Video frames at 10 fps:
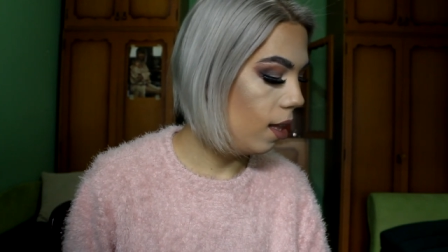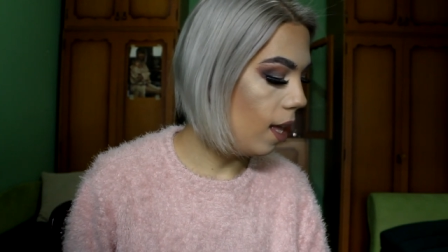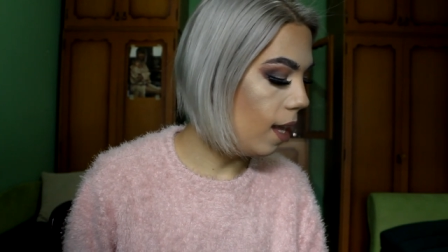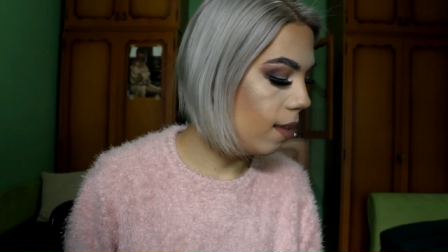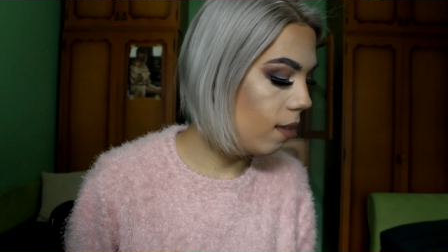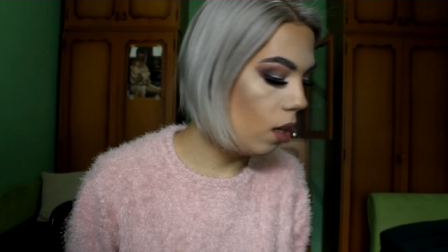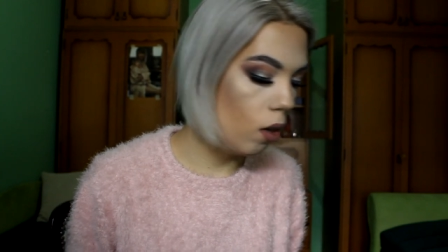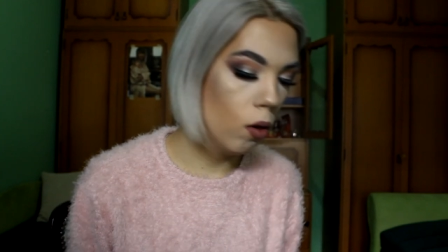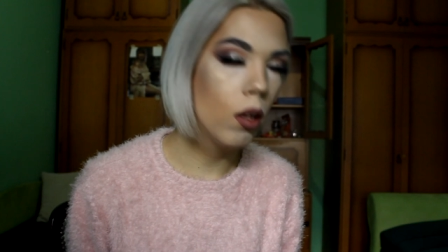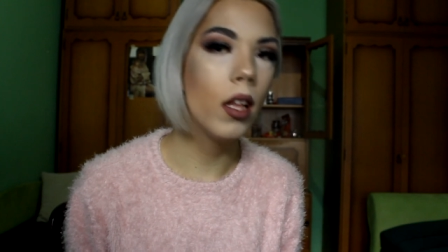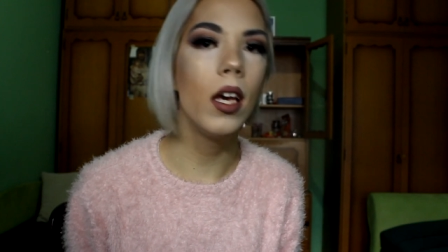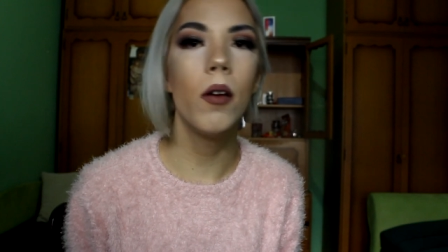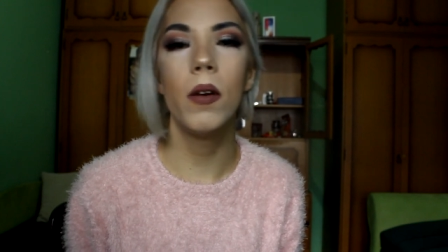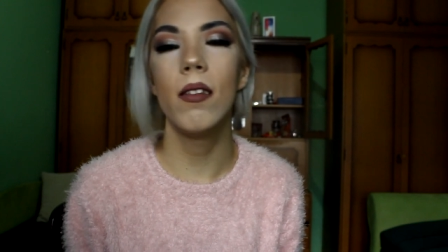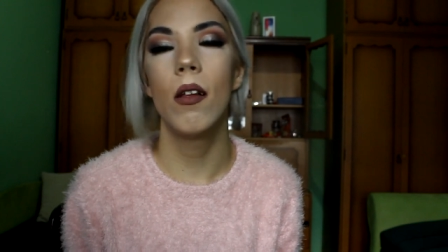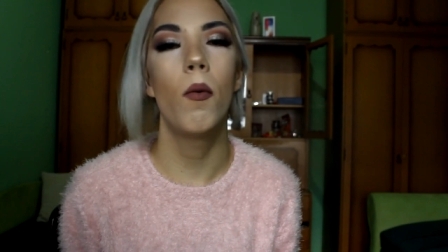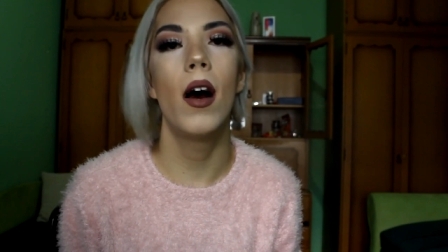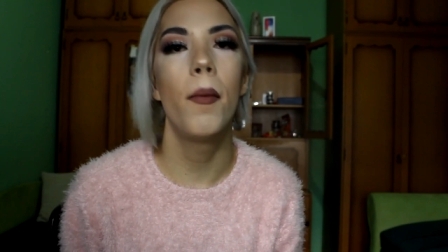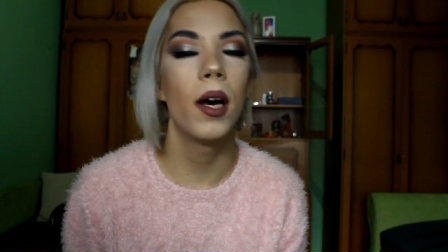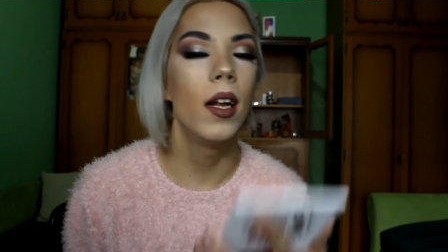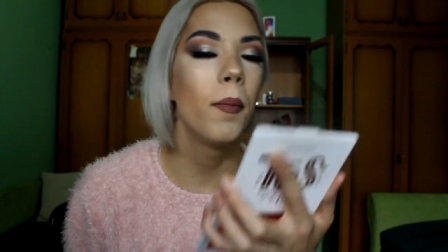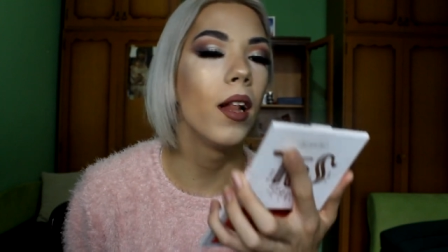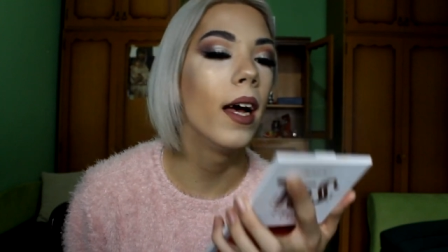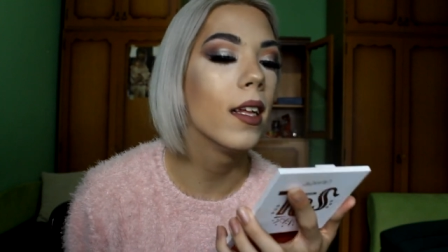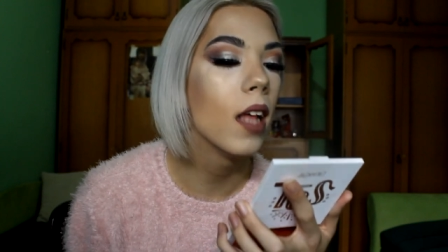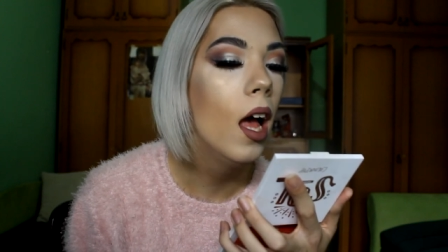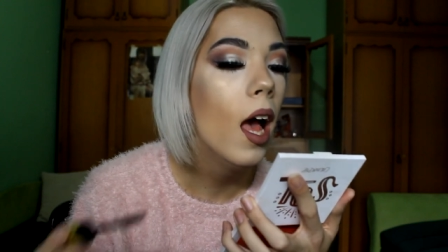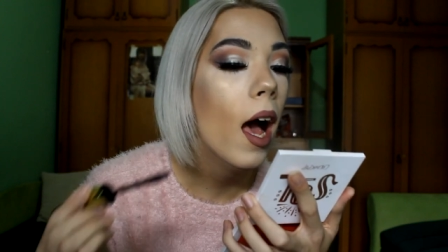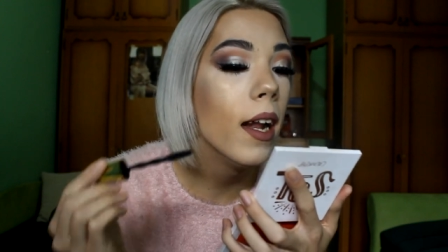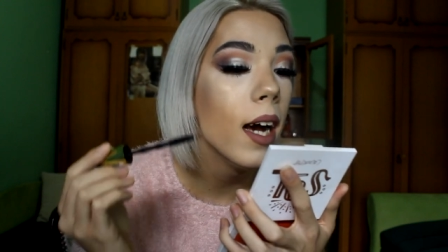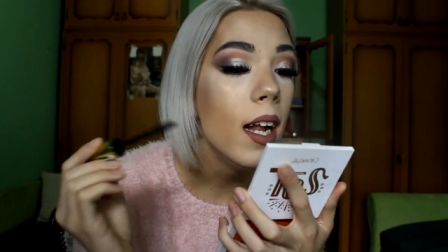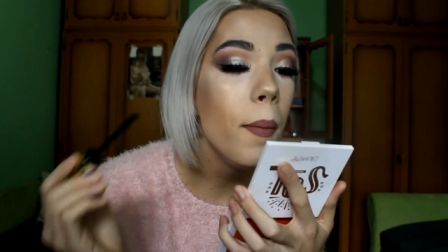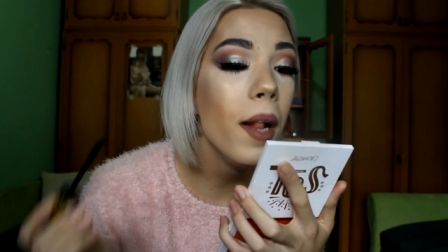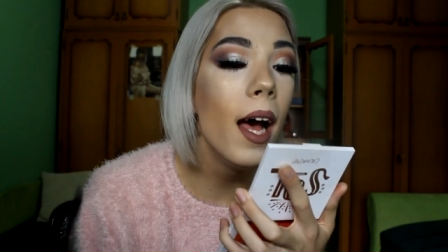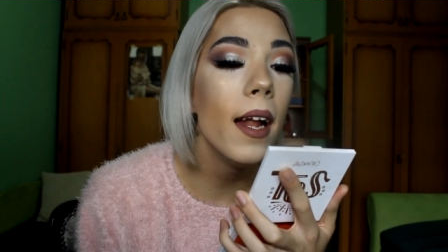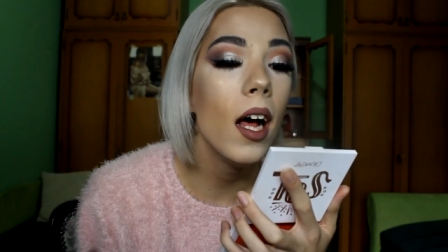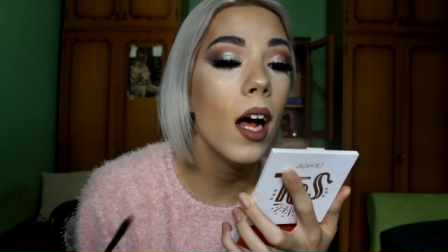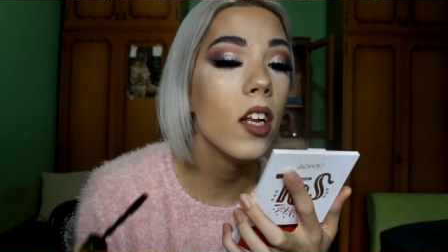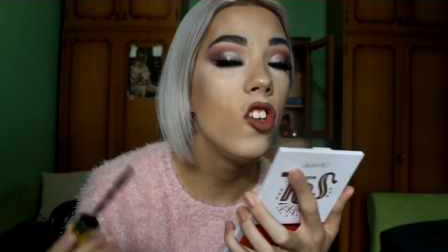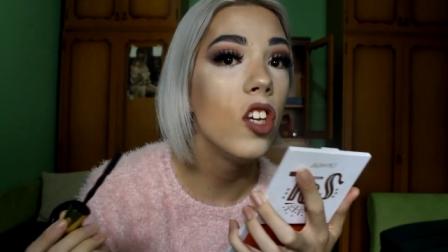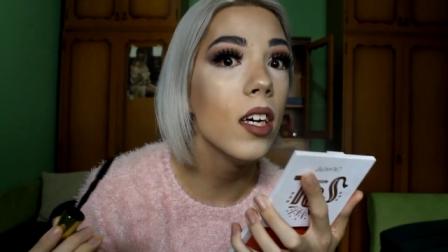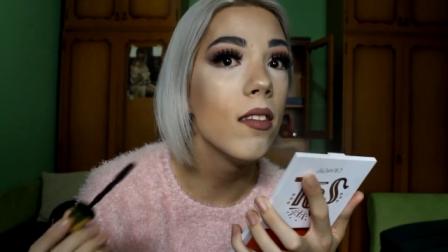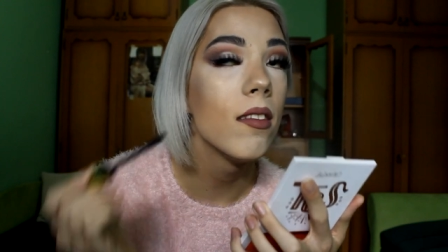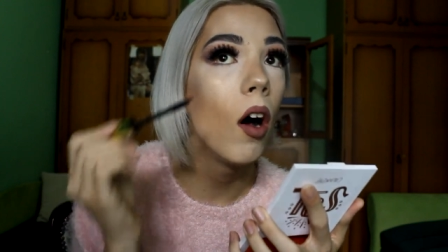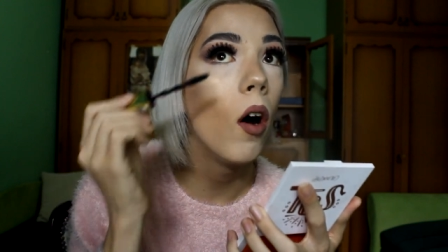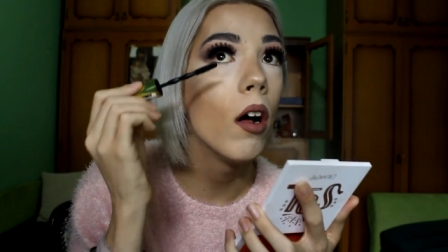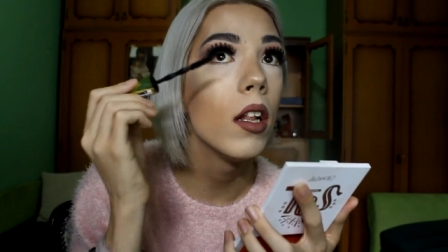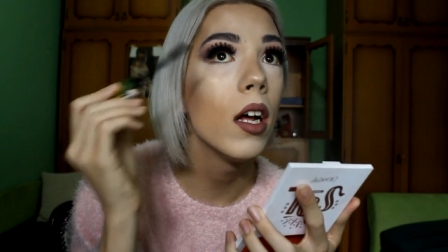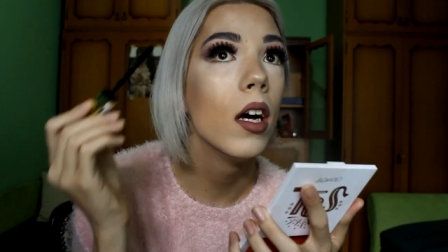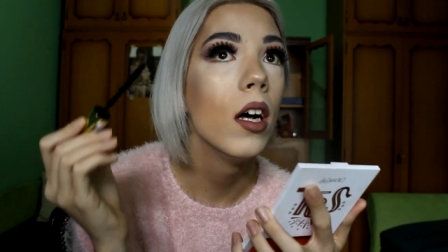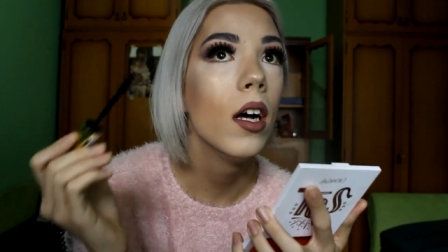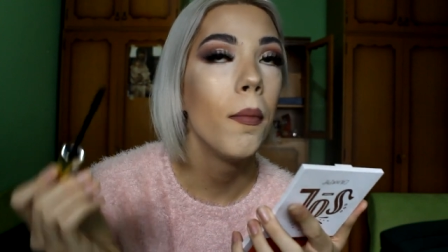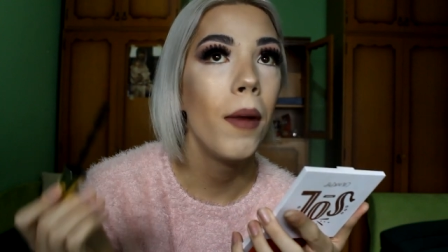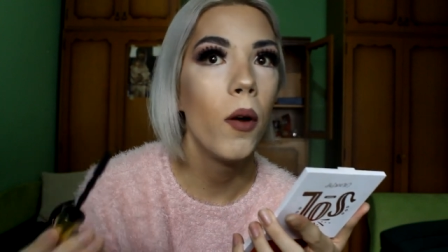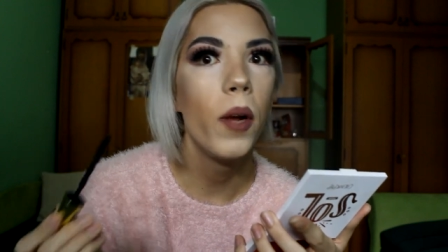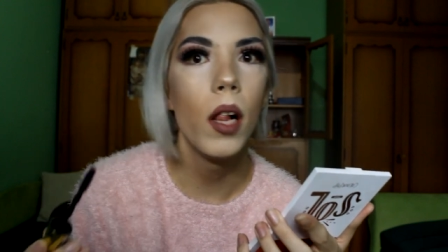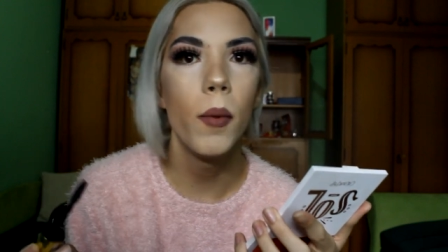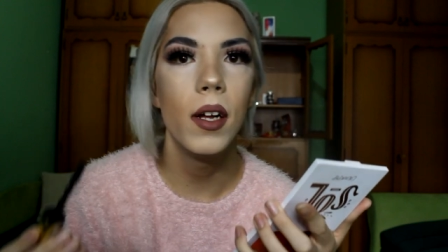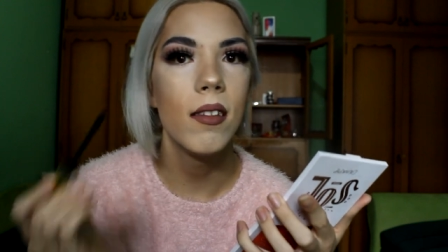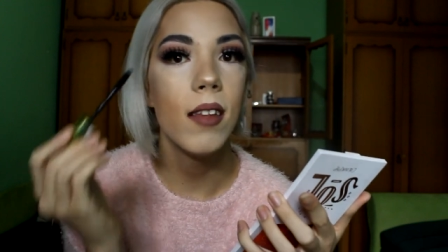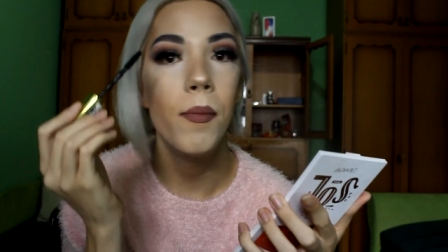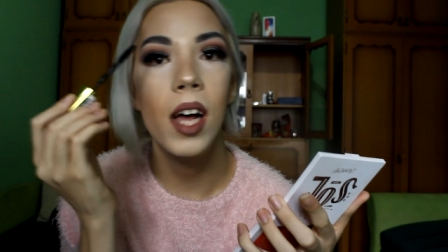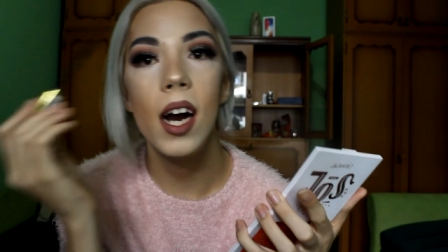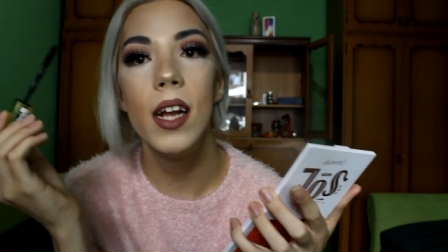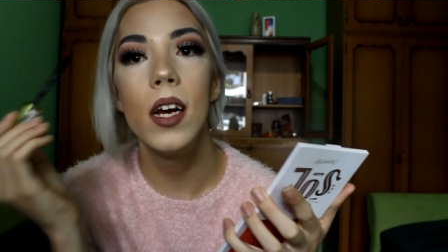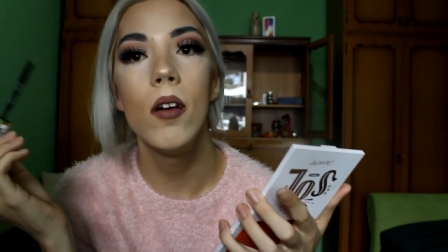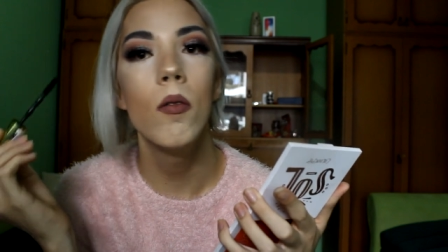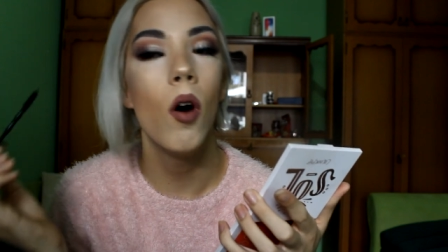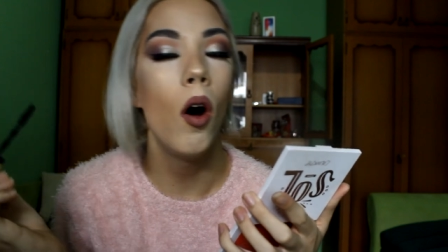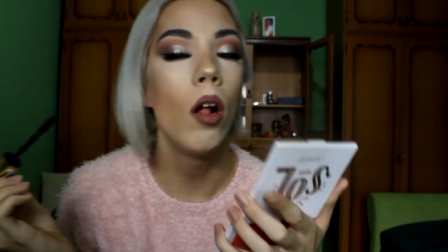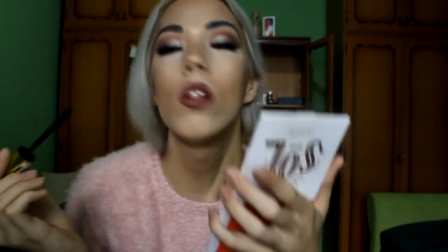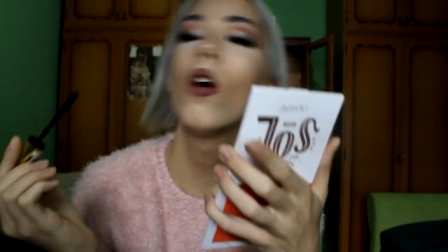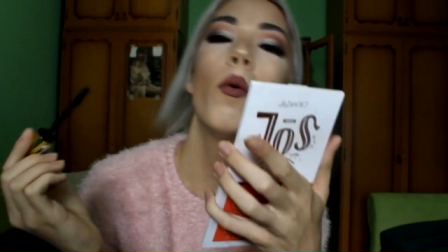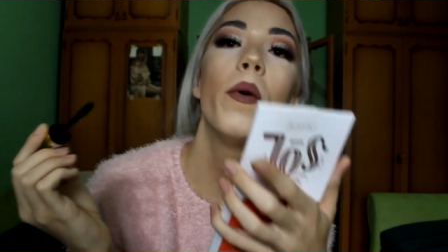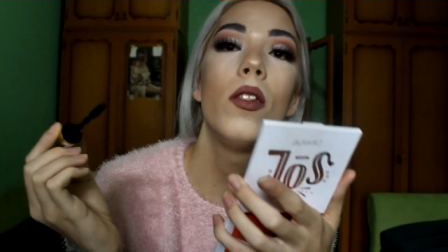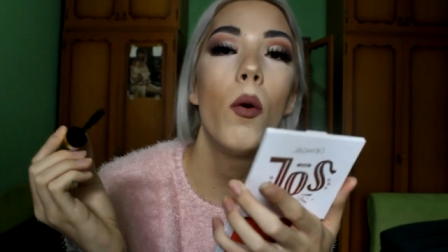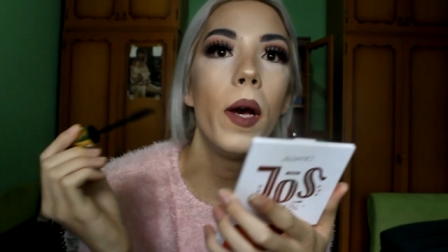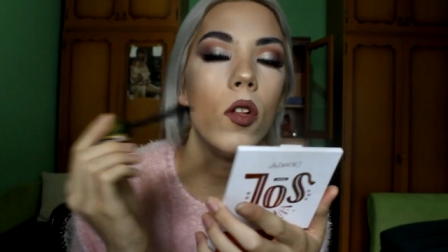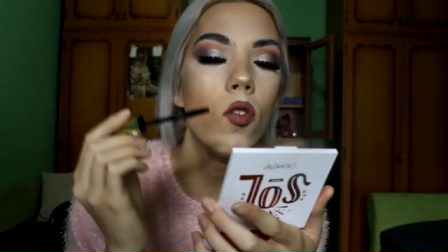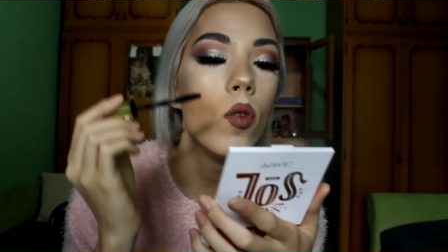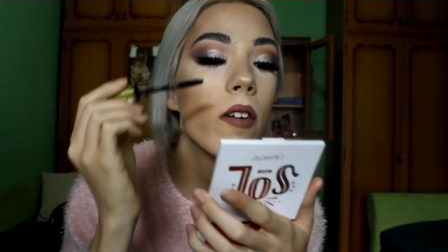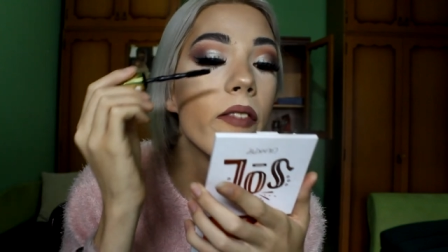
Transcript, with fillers: That is the only reason why I'm gonna apply it. And I'm gonna apply it just on my real ones. I'm not gonna go all over the way to the